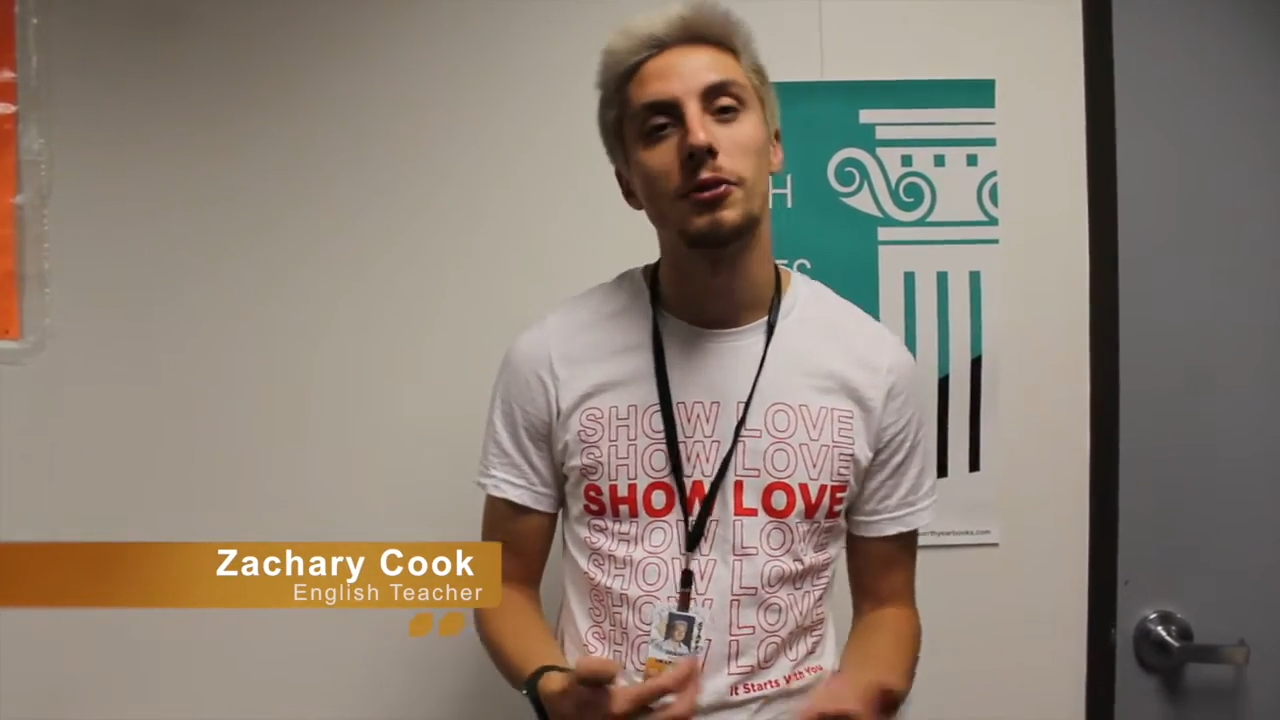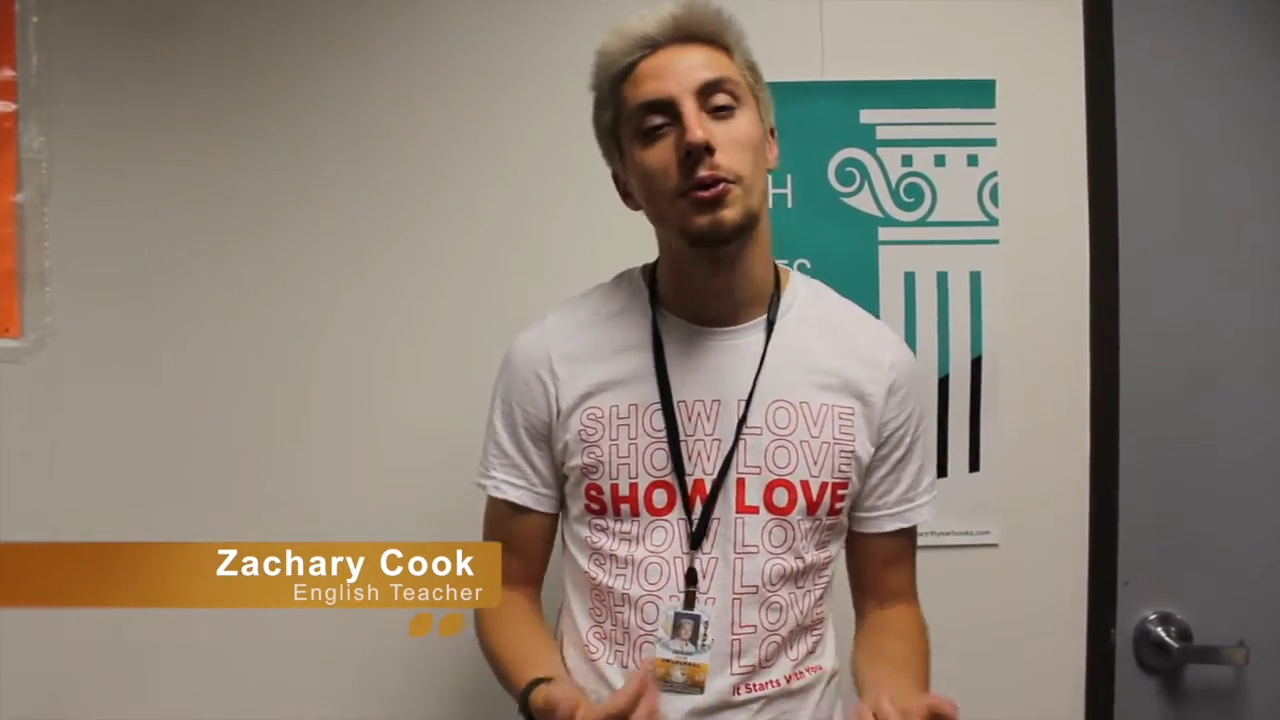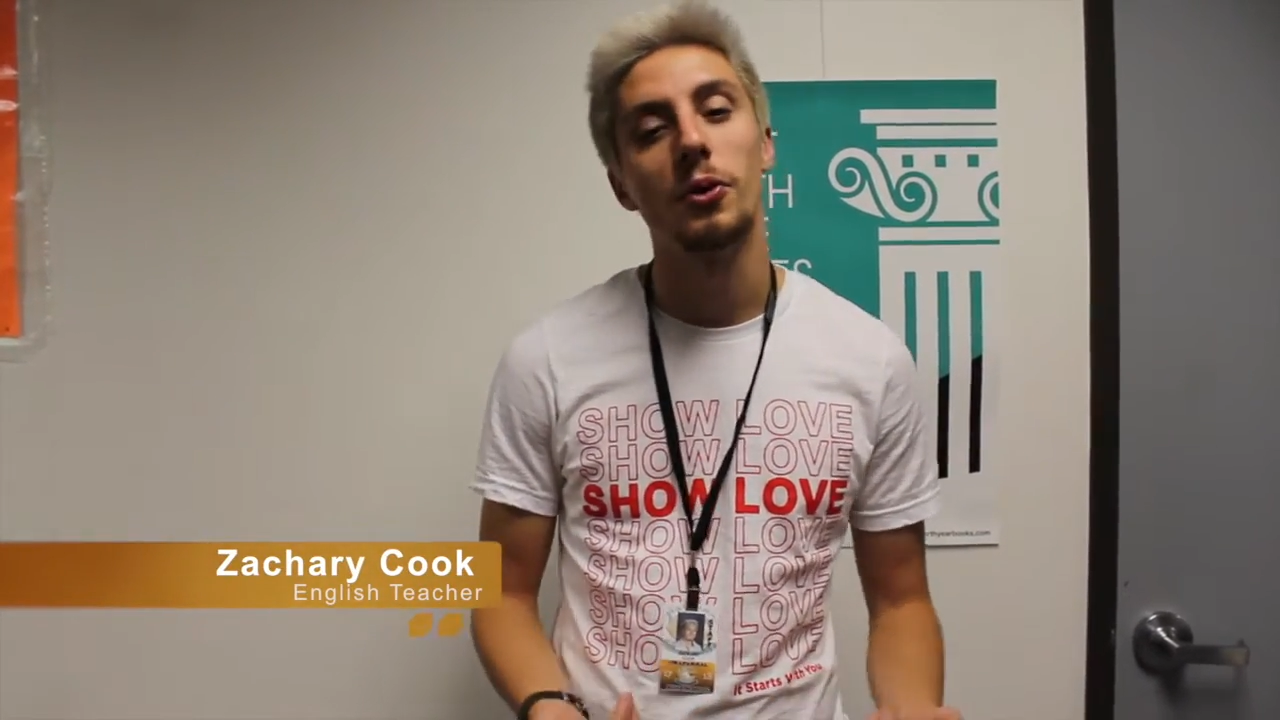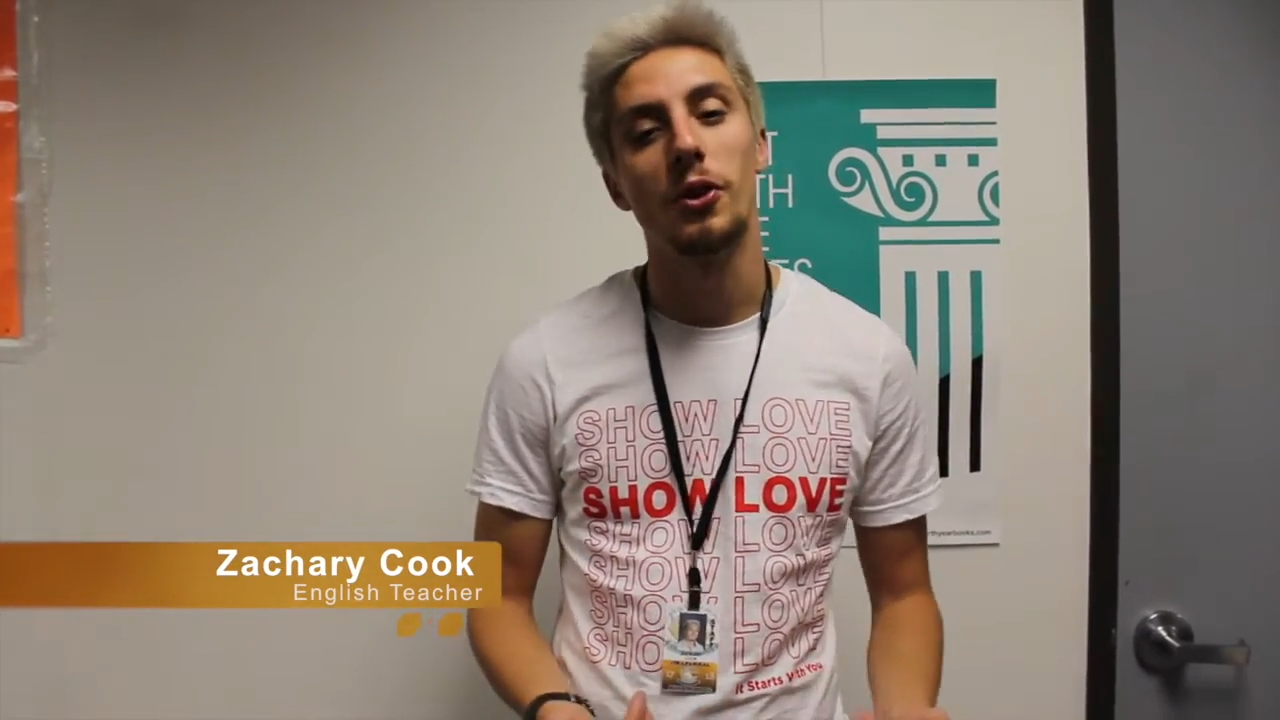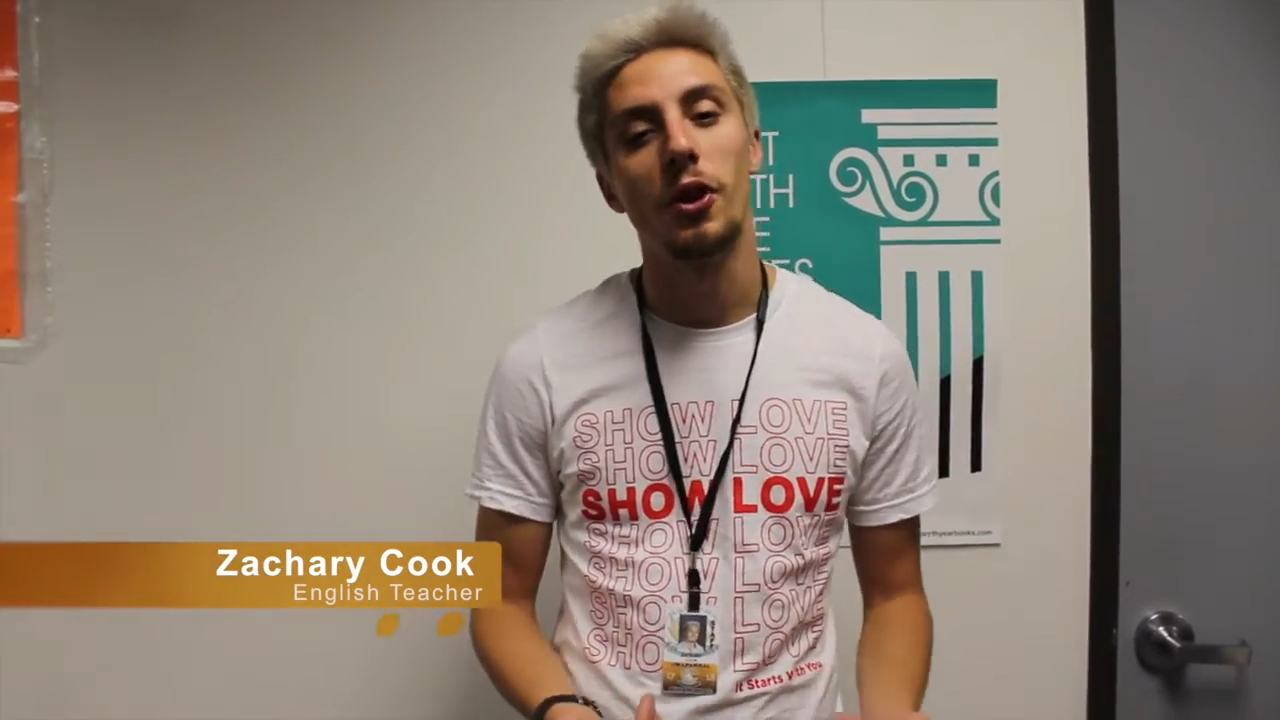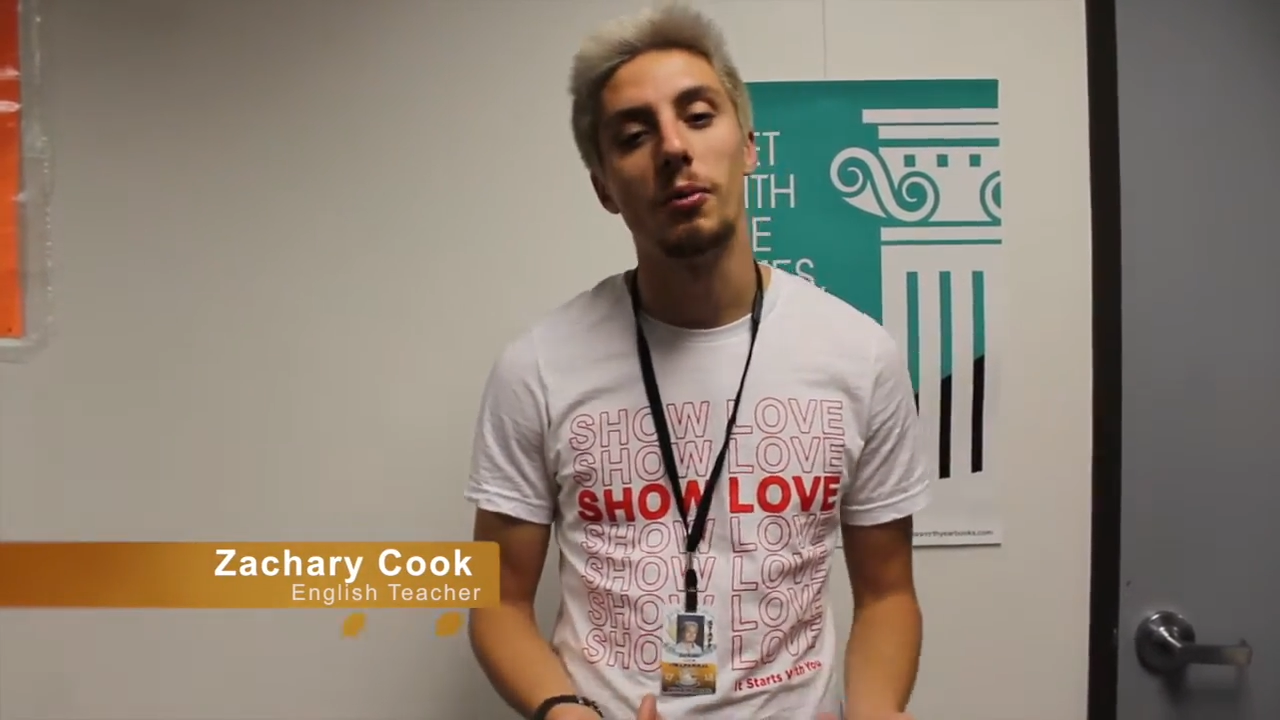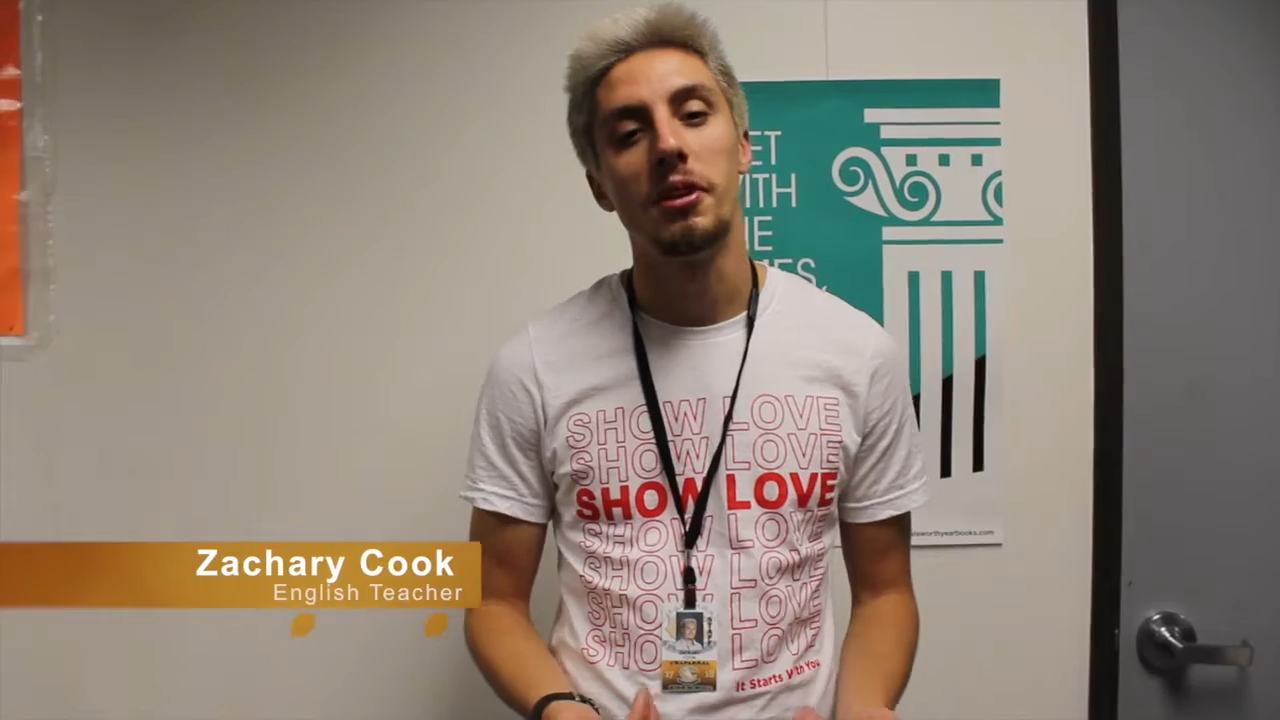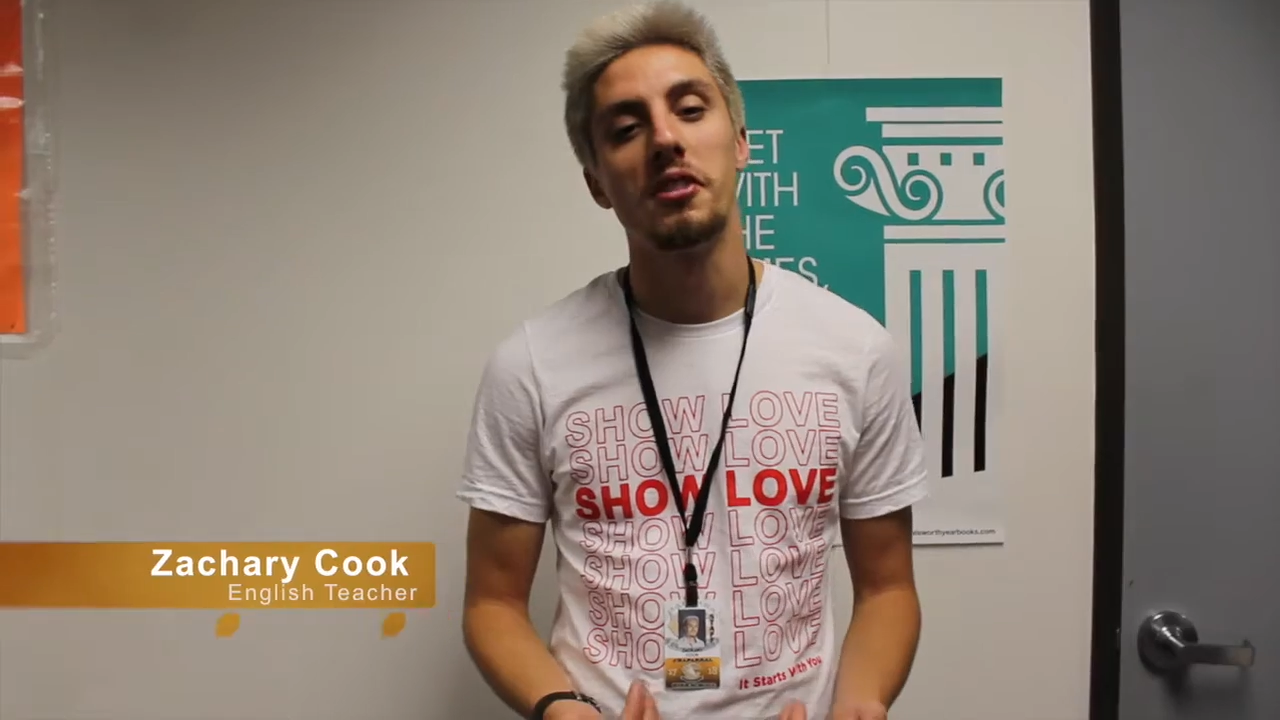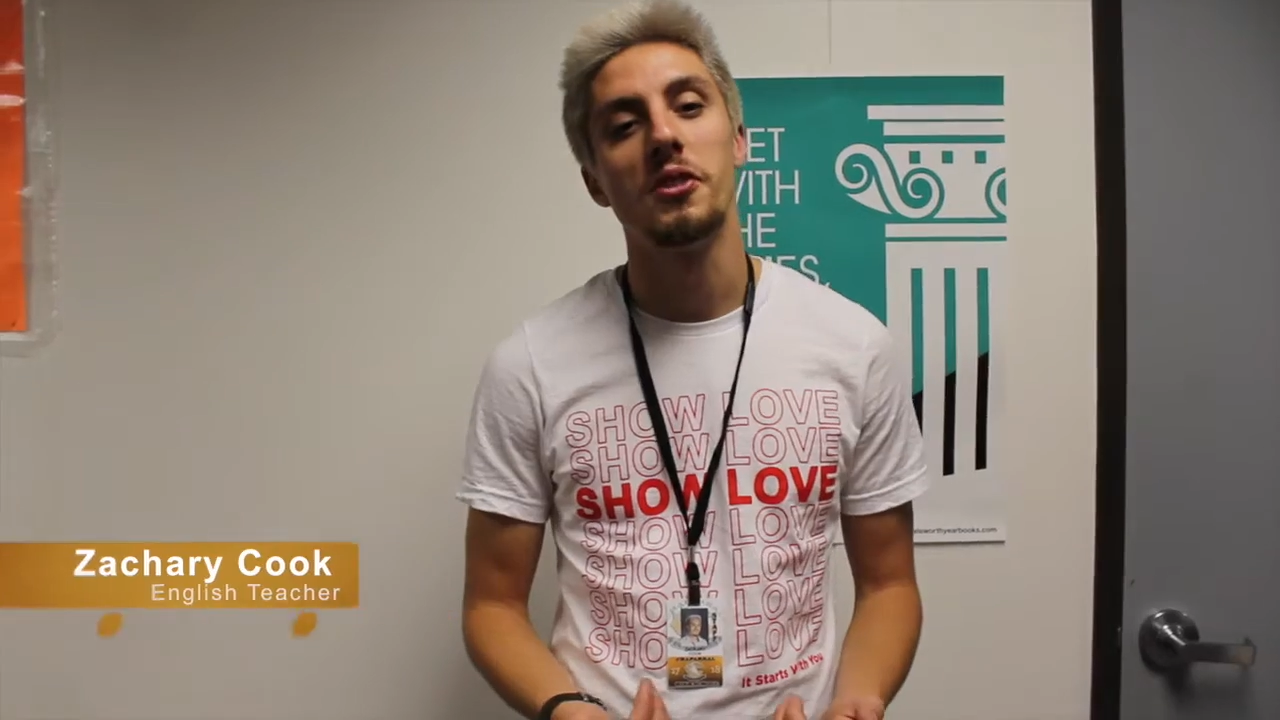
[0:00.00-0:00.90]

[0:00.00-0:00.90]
School in Albany,